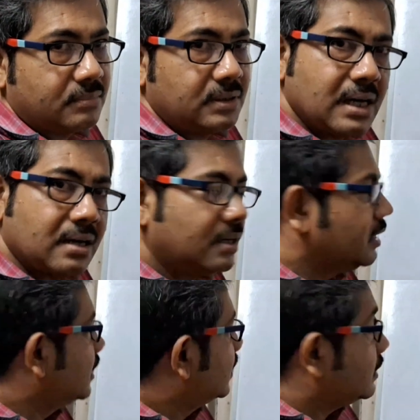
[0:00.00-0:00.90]
Yeah,
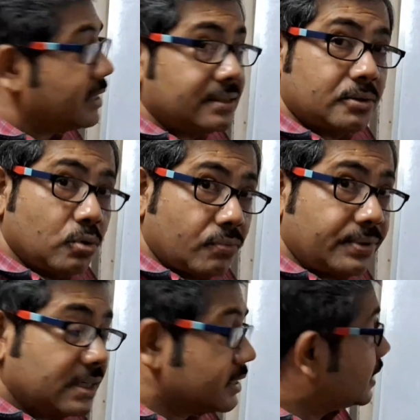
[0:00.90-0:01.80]
there is no
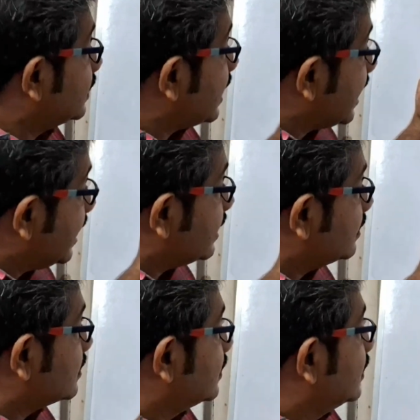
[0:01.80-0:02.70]
friction, and